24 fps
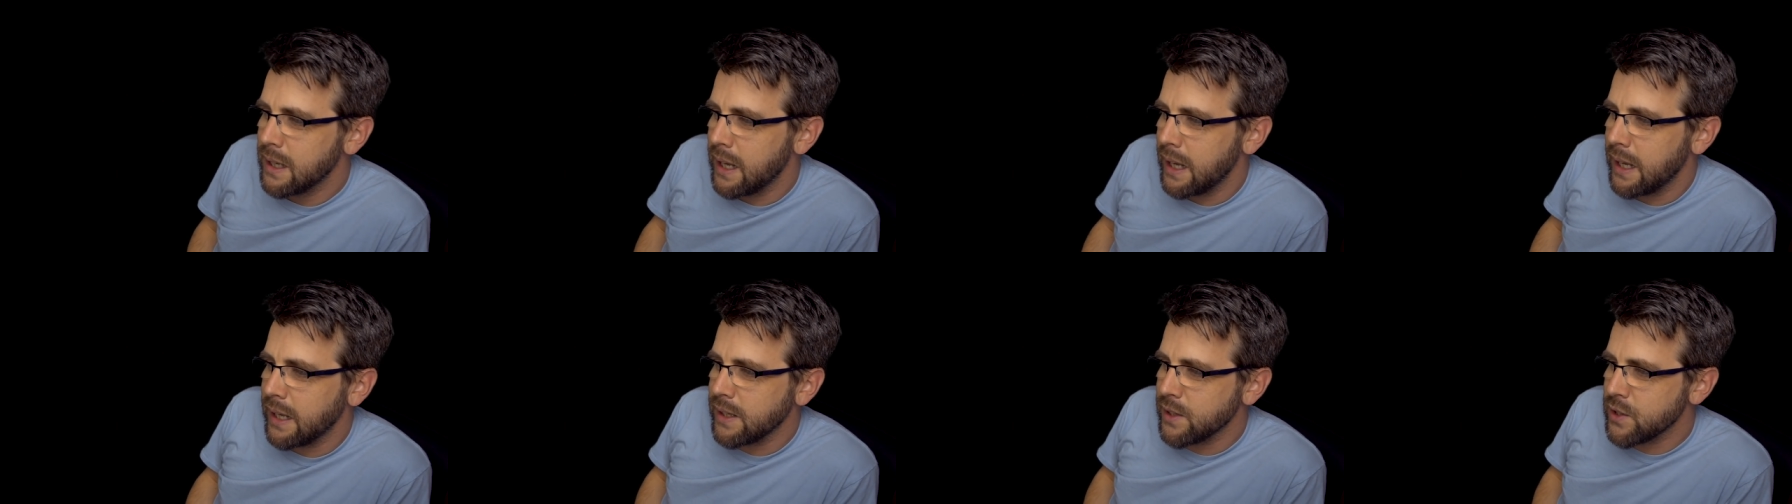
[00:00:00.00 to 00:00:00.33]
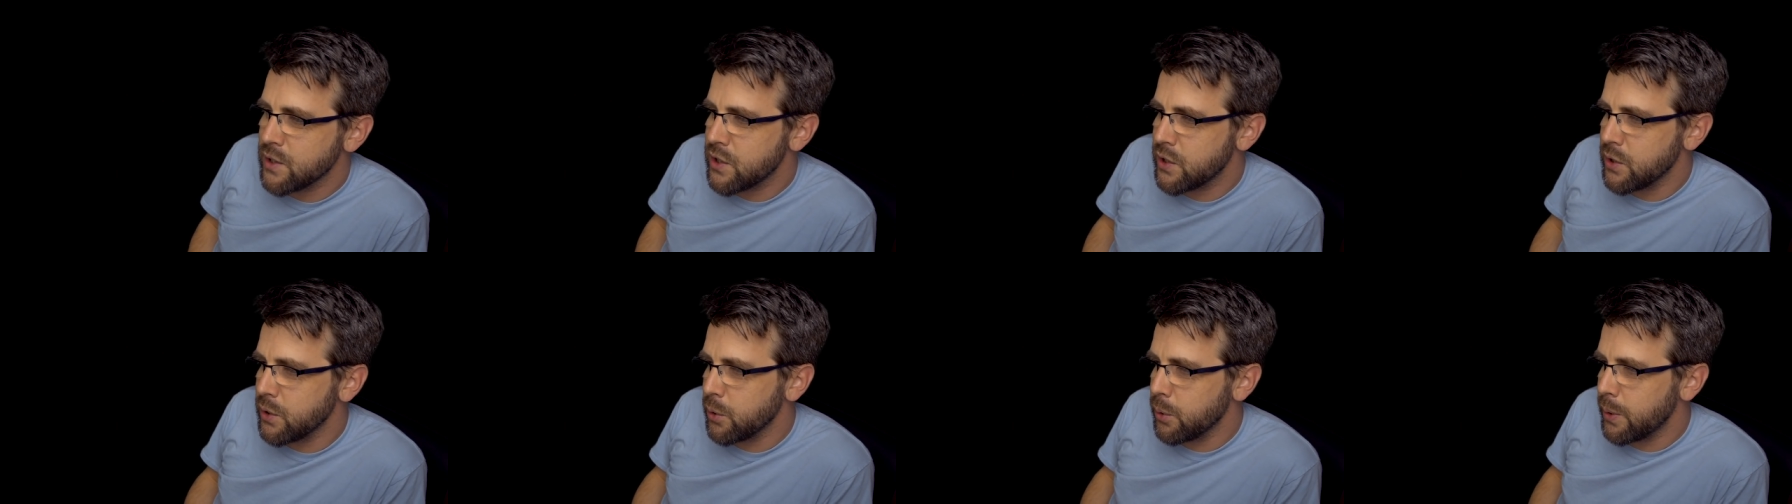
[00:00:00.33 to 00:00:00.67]

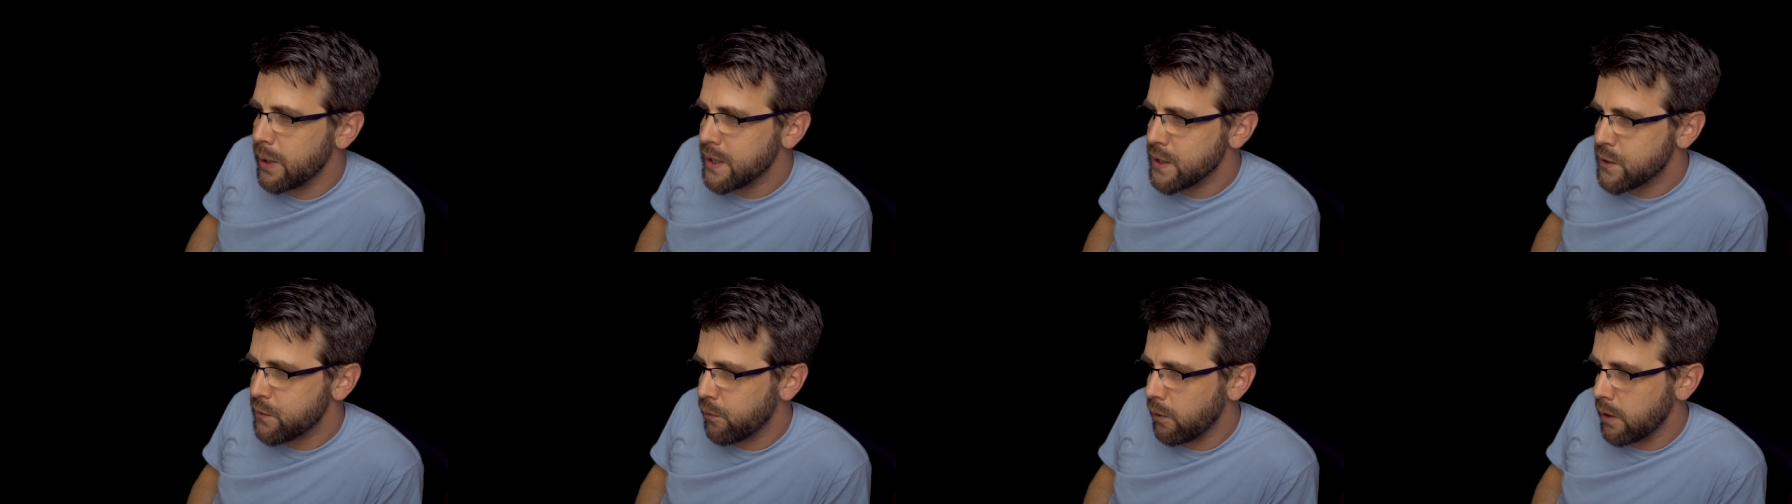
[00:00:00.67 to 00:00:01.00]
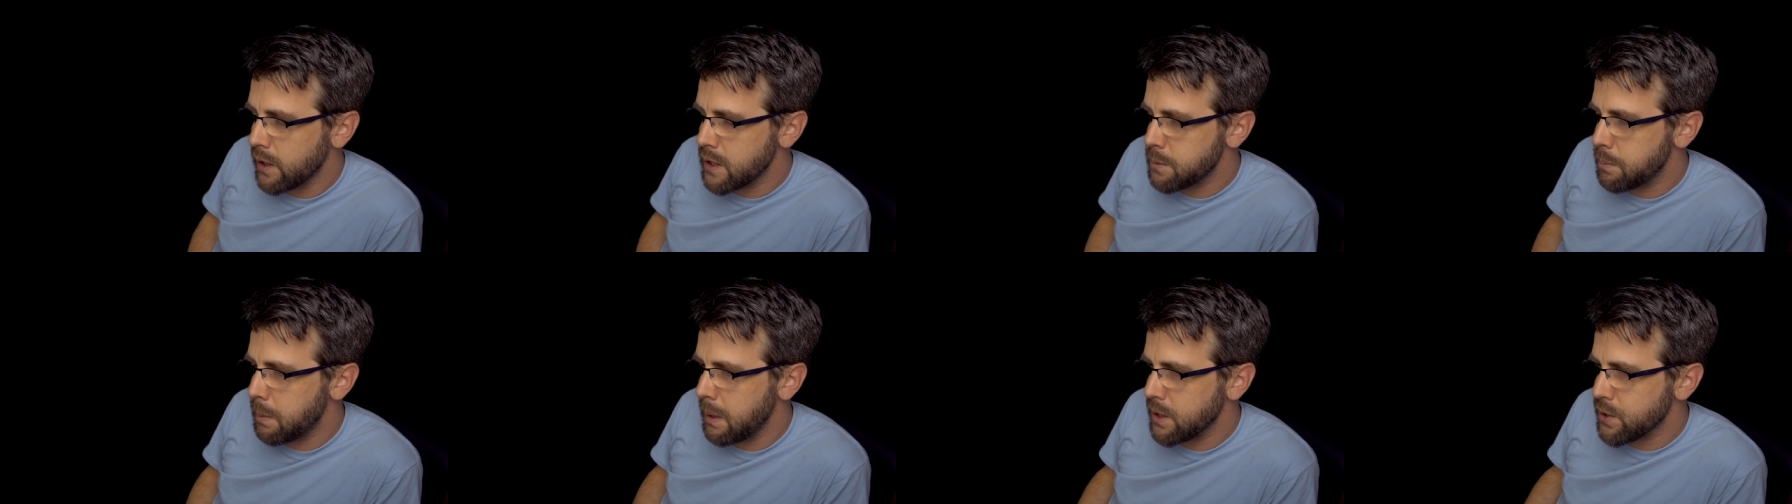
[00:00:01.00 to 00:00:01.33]
into his
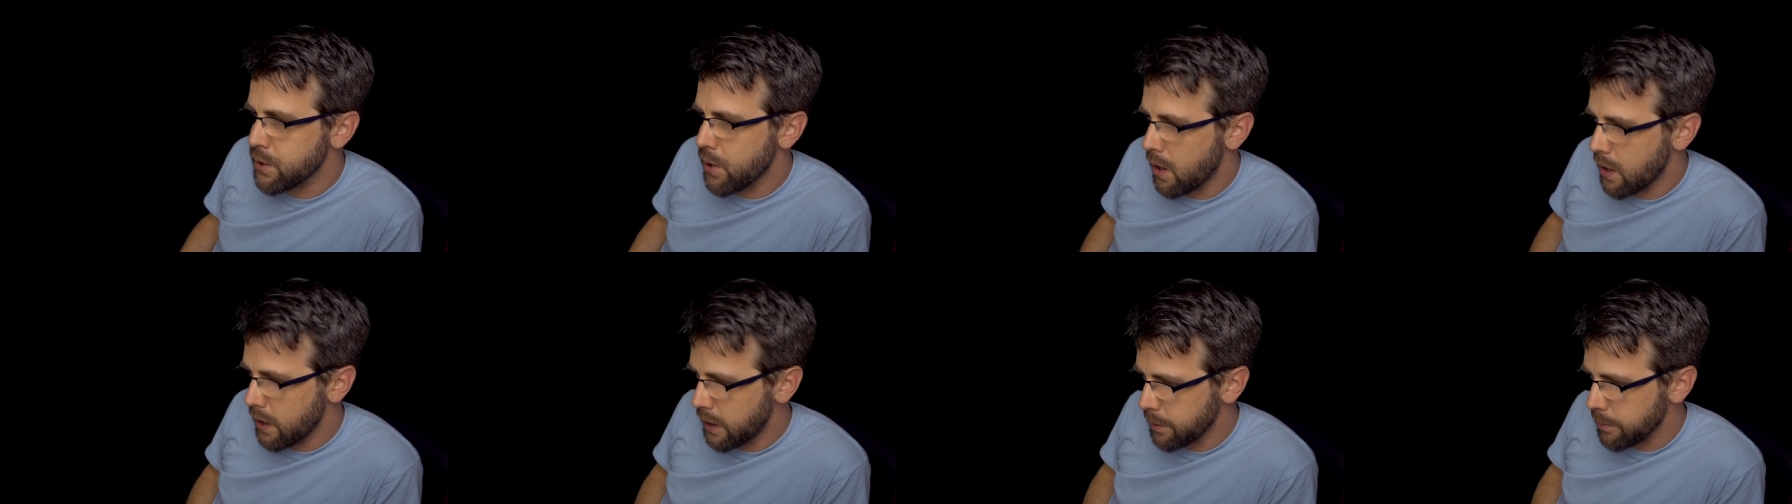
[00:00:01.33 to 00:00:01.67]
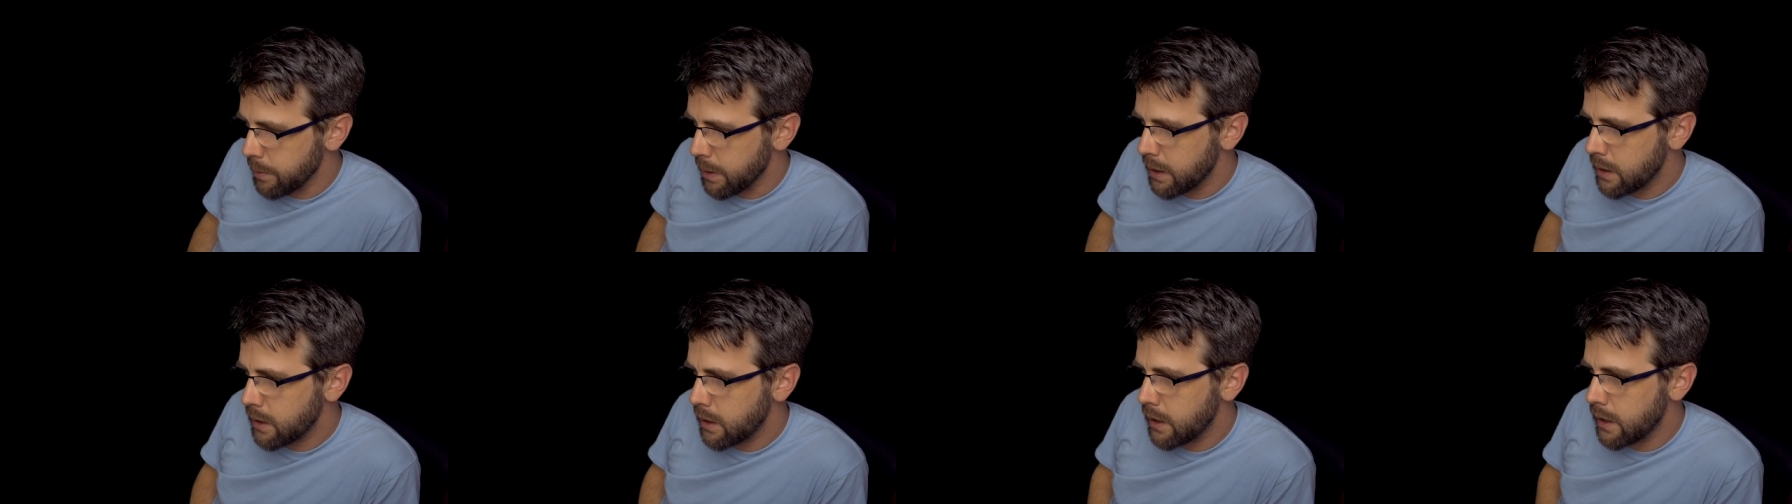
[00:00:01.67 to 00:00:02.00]
free speech
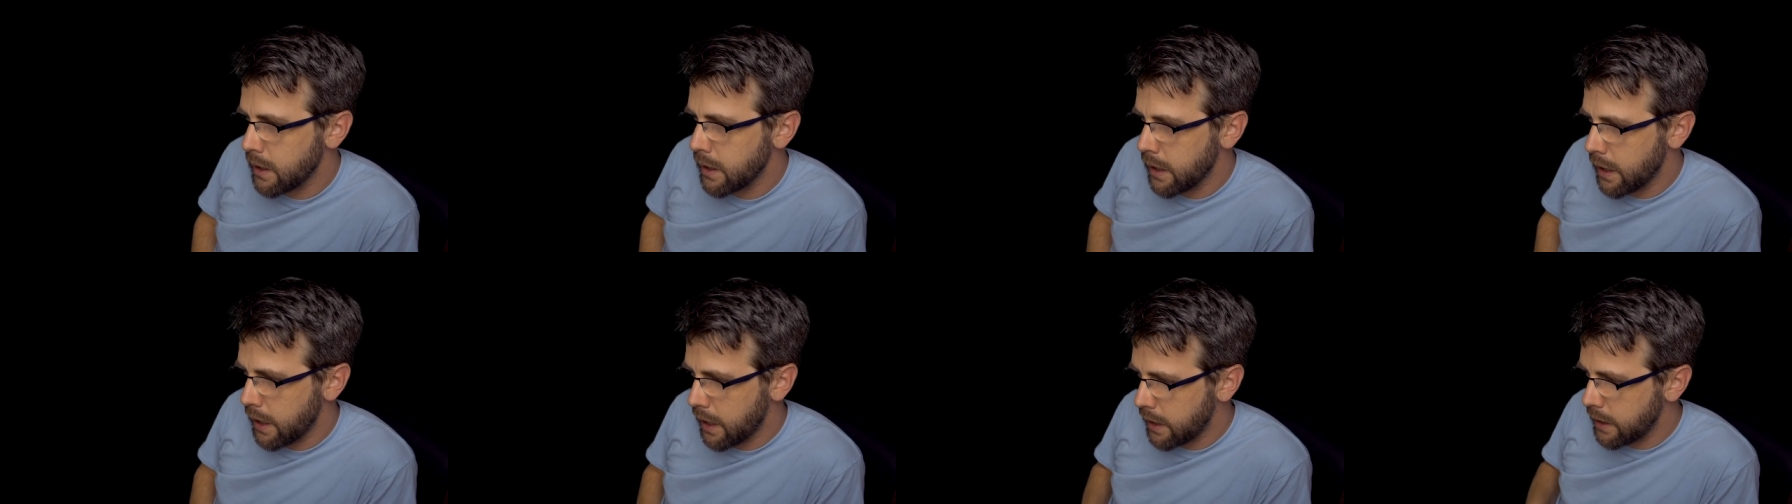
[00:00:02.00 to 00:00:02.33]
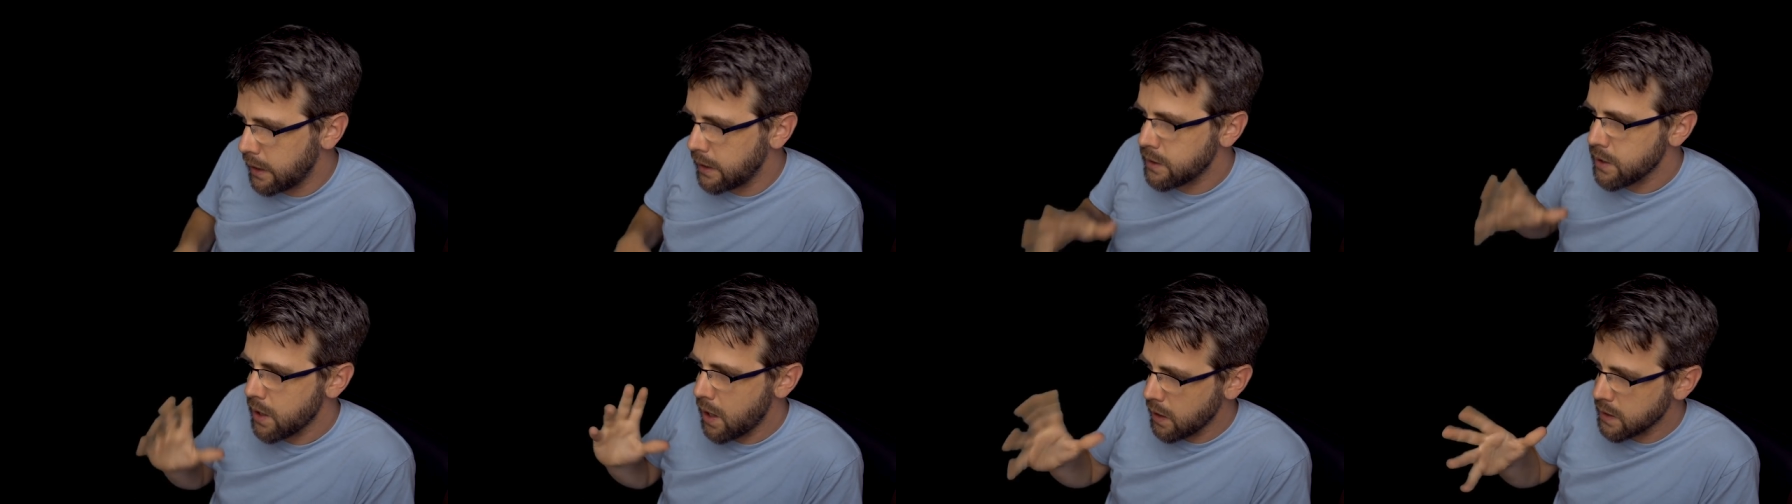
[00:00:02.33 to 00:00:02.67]
argument. And, and
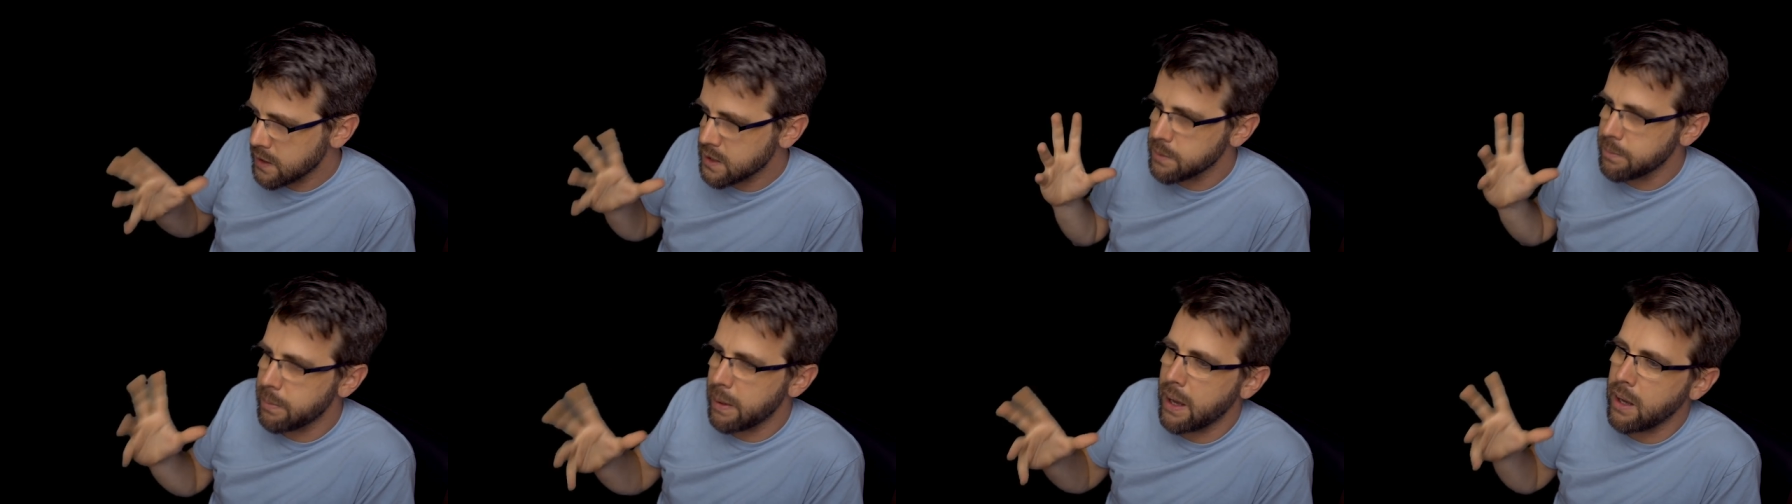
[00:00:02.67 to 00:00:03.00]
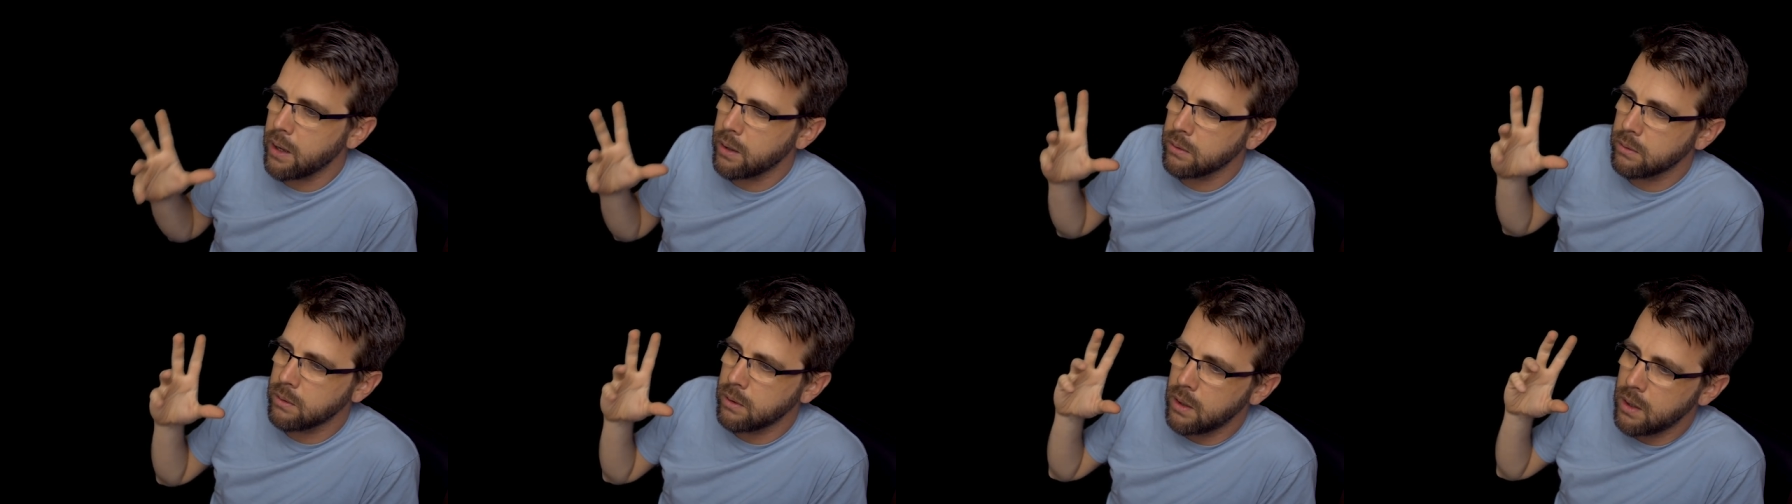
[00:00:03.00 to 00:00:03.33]
he talks
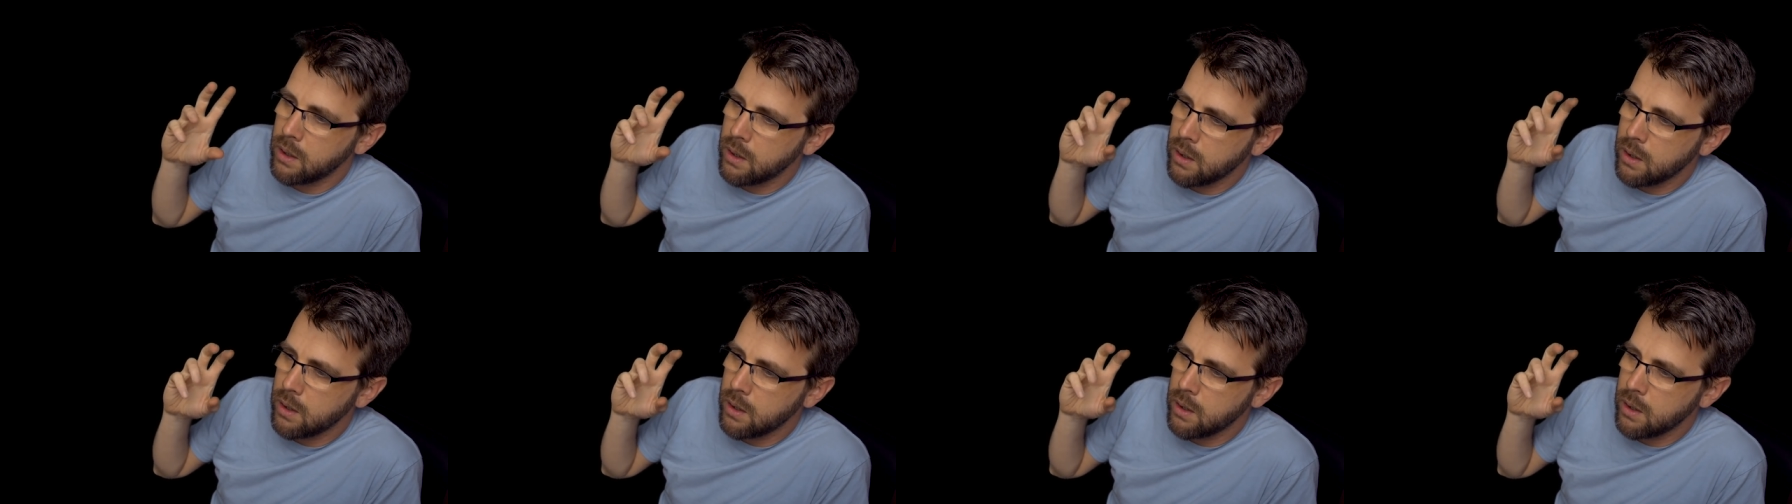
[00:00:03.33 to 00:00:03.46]
about